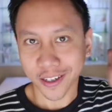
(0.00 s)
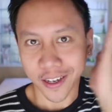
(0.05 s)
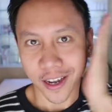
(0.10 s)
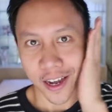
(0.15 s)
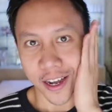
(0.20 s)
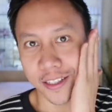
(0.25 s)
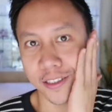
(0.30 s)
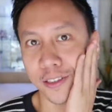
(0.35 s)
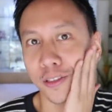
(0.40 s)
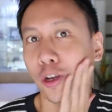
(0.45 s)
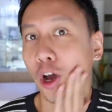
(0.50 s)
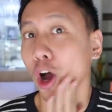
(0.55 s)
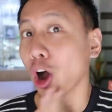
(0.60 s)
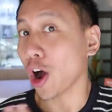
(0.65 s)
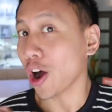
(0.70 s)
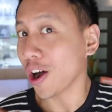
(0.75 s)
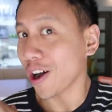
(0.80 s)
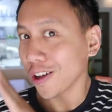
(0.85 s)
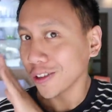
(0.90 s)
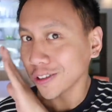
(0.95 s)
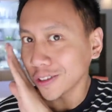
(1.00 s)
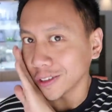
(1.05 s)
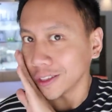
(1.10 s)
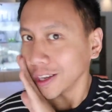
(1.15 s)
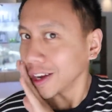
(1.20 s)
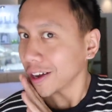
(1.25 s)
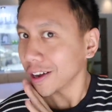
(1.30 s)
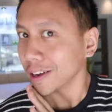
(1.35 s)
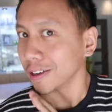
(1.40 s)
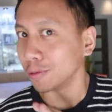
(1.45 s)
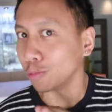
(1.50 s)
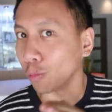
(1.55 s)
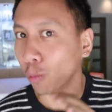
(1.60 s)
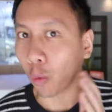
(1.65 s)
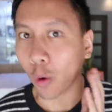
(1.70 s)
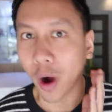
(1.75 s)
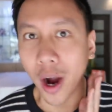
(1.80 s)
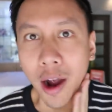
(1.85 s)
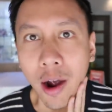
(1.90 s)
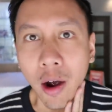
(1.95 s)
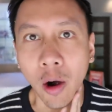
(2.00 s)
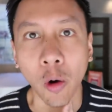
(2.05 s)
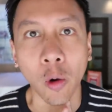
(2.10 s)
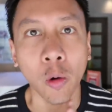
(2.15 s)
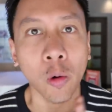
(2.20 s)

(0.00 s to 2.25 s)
right, guys, all done. Wow,